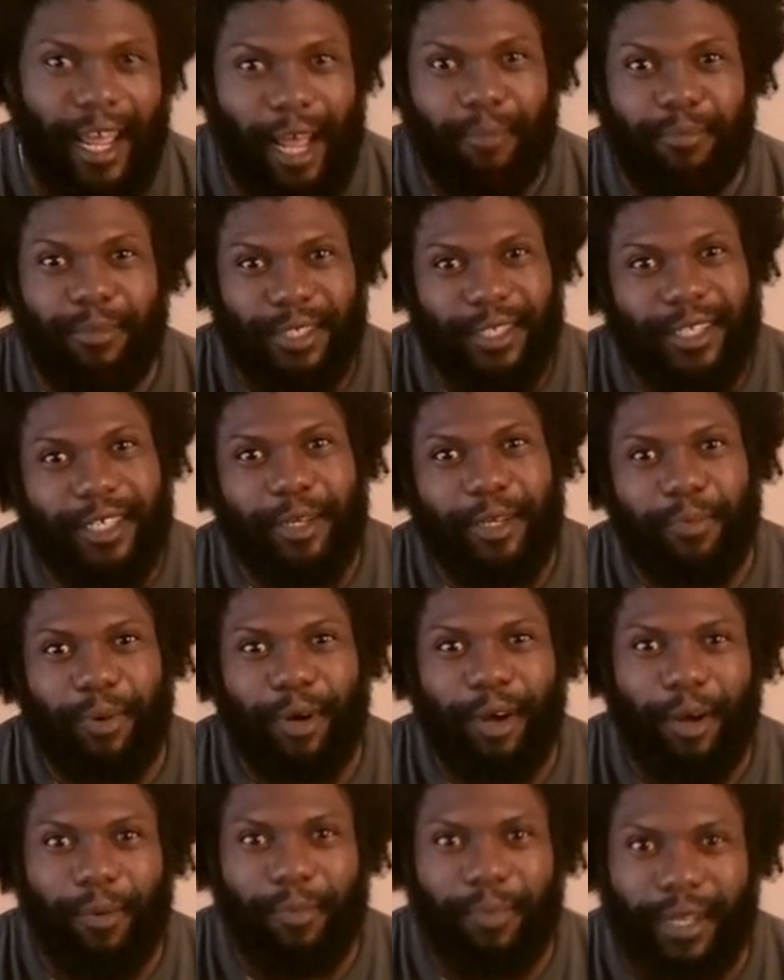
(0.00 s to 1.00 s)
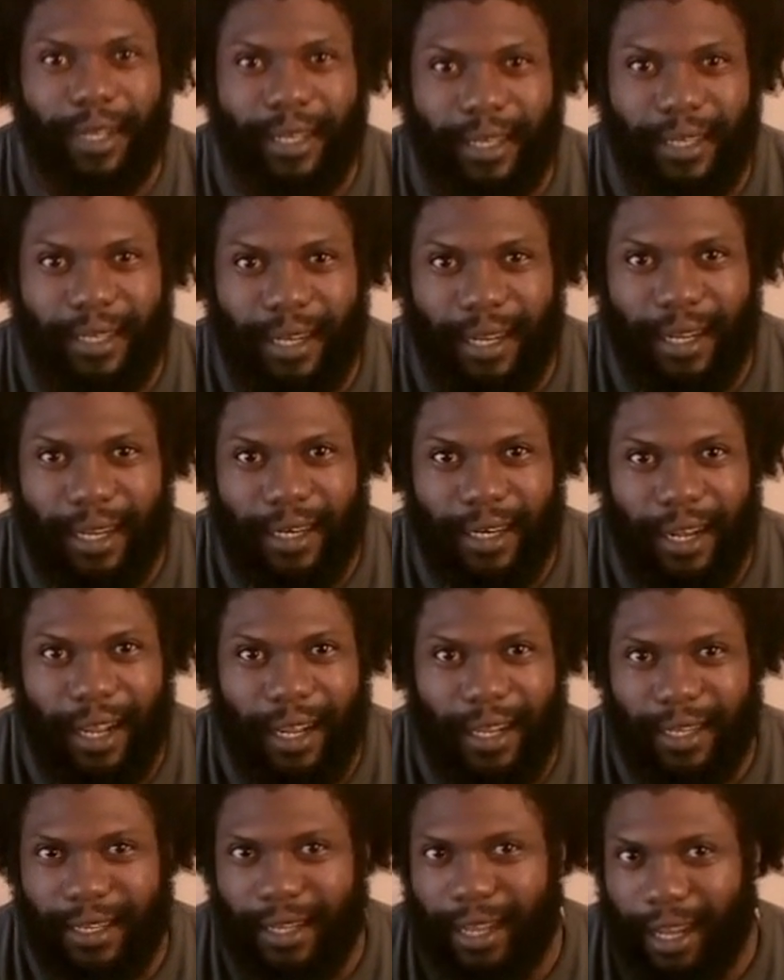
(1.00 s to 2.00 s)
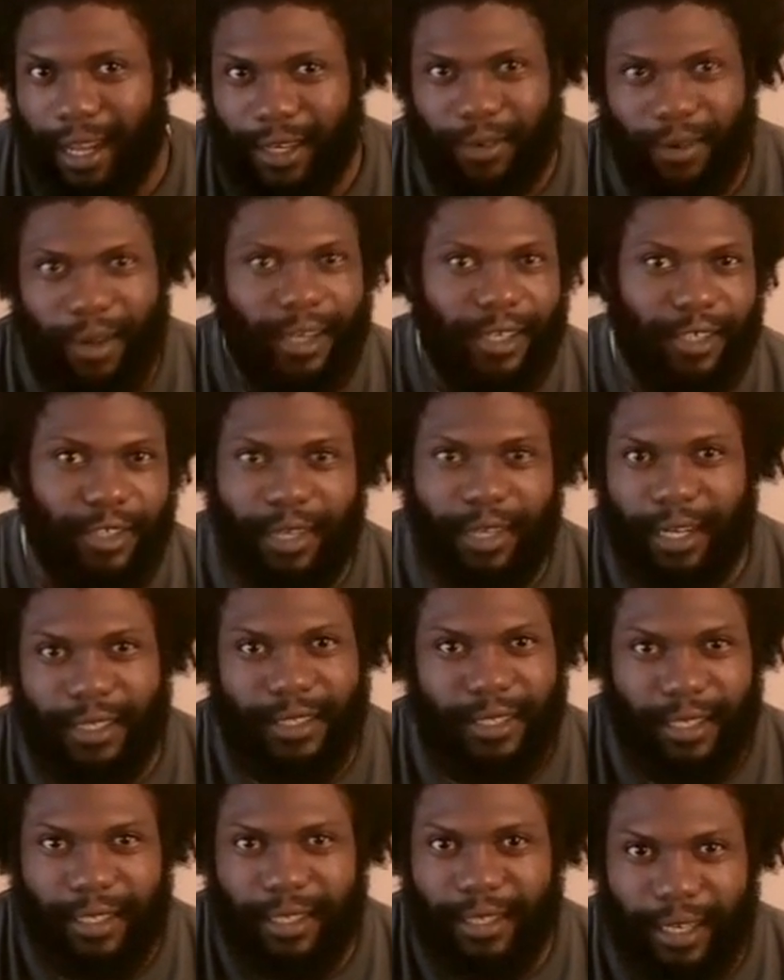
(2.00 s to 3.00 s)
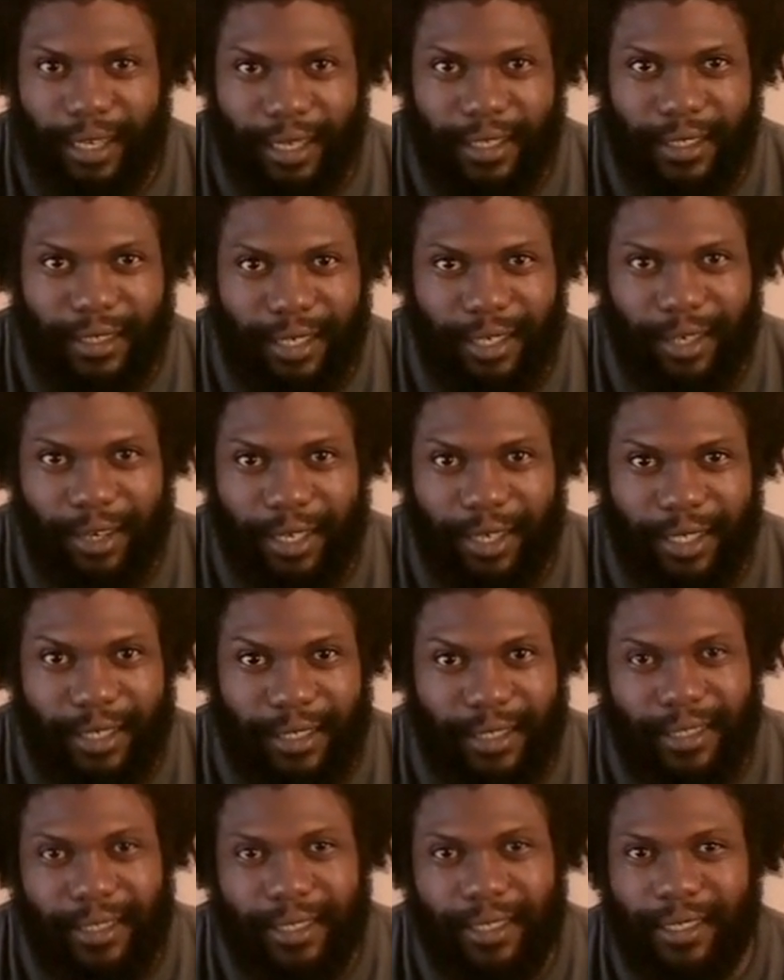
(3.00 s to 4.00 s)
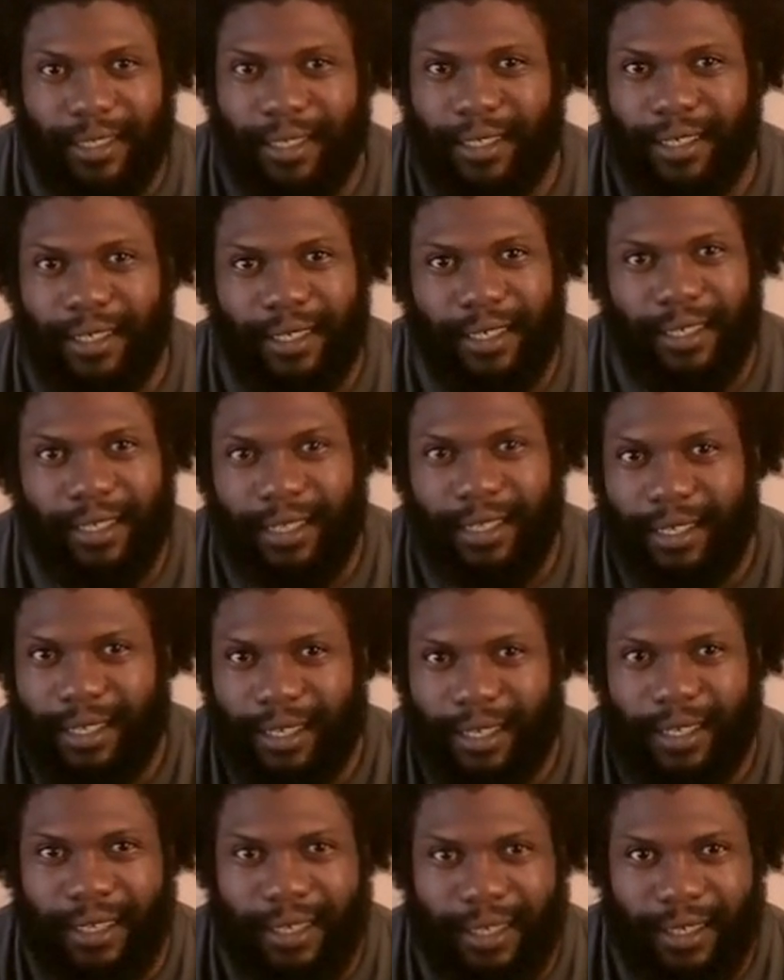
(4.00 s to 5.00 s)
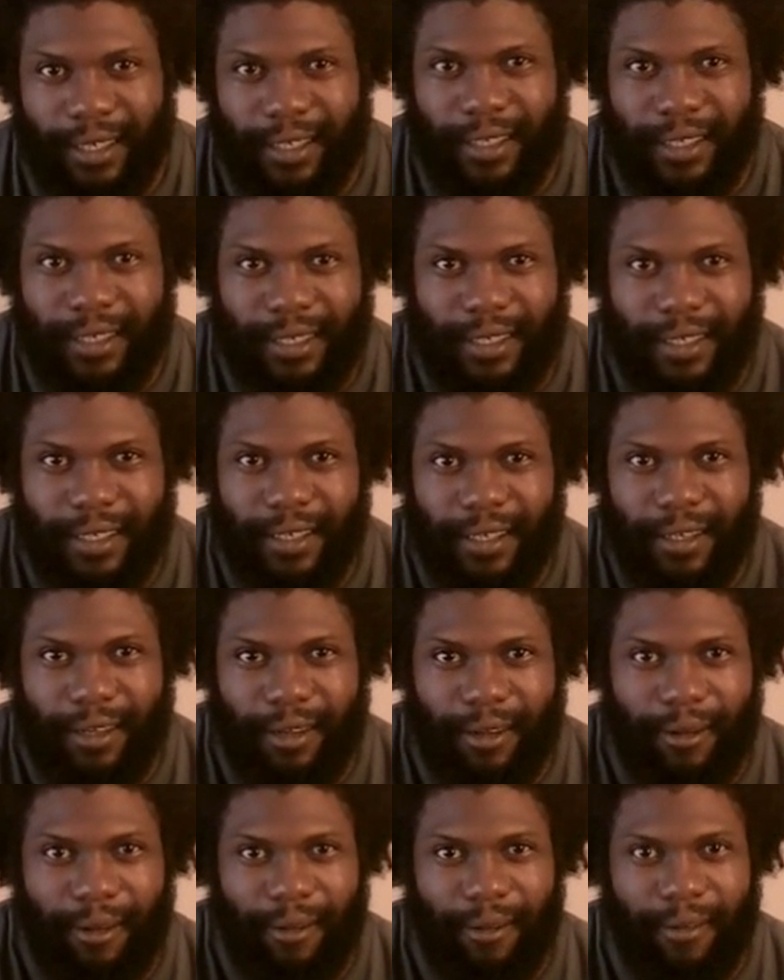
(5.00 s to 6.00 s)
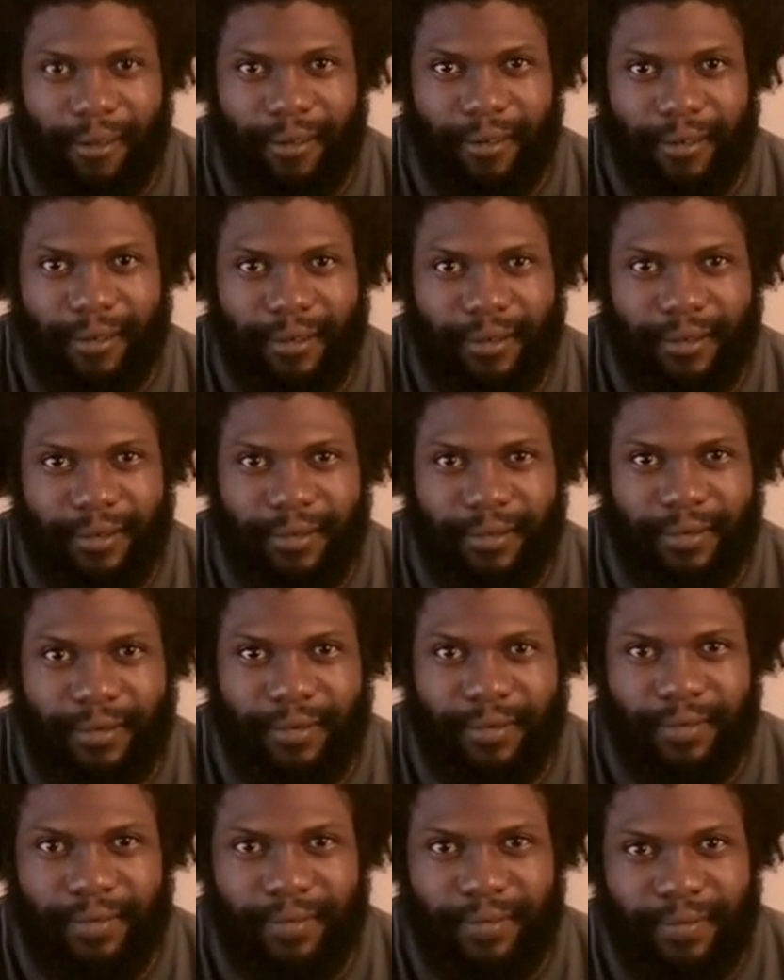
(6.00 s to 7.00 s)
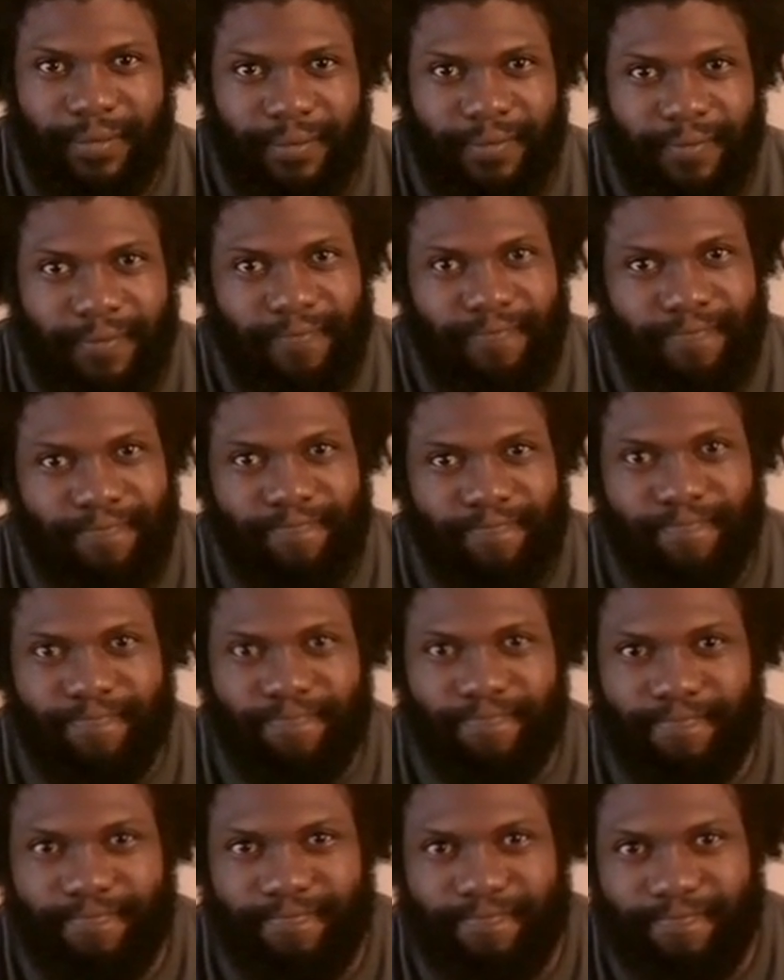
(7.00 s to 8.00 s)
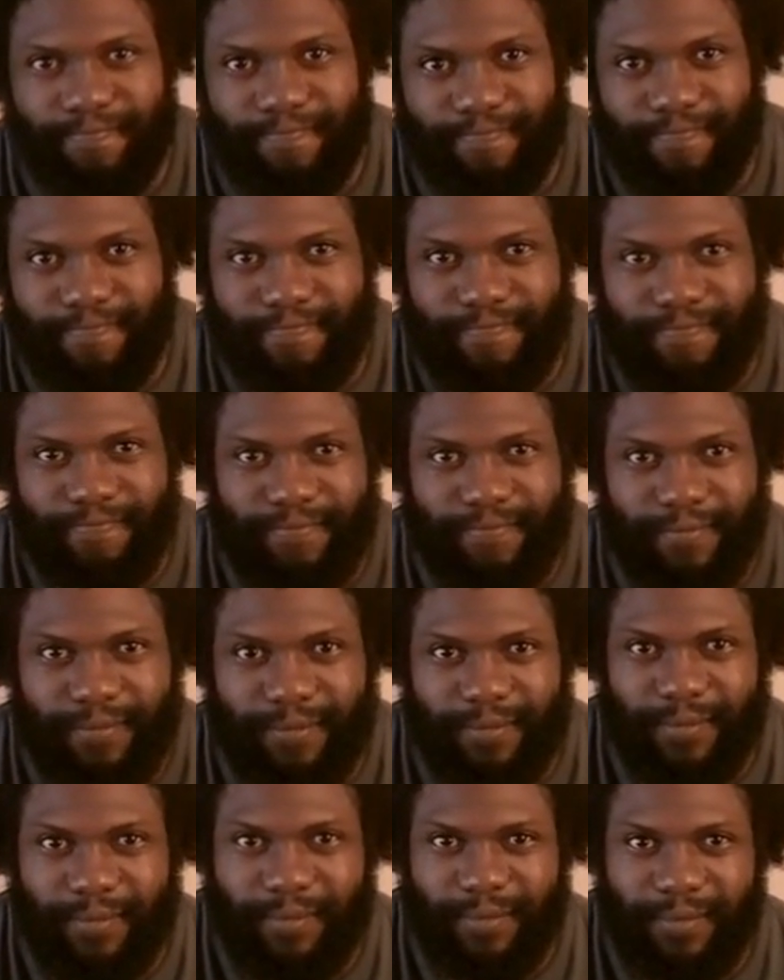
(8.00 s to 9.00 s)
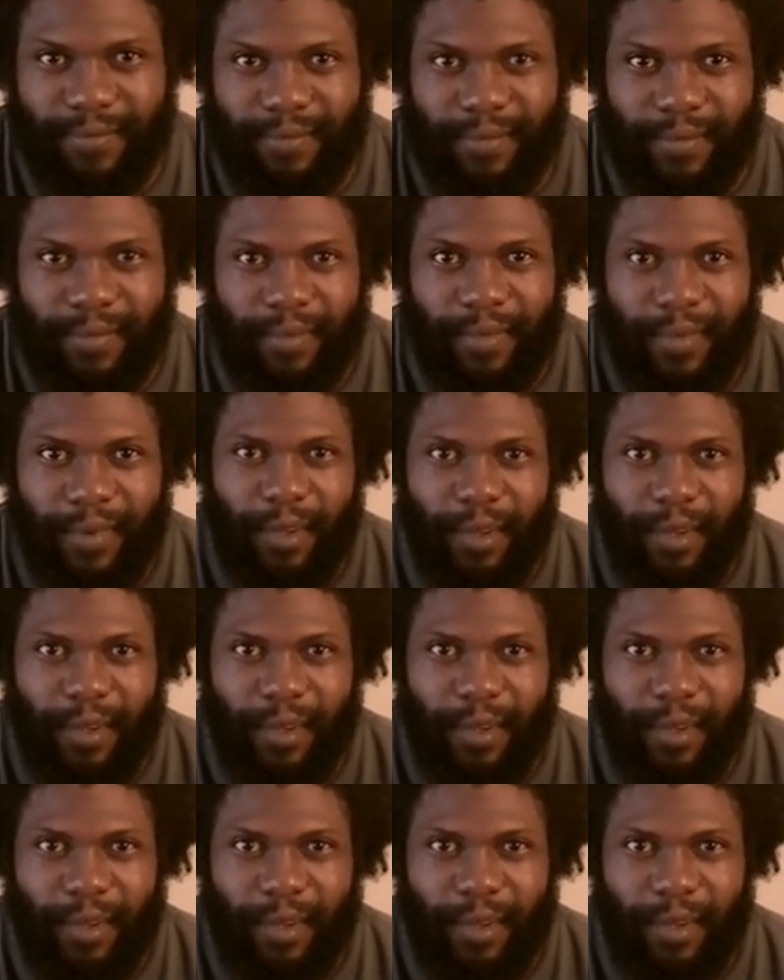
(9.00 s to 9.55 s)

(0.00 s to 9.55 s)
am still hip-hop, and I know how to translate that to the audience. That's it. And what's your social media contact information?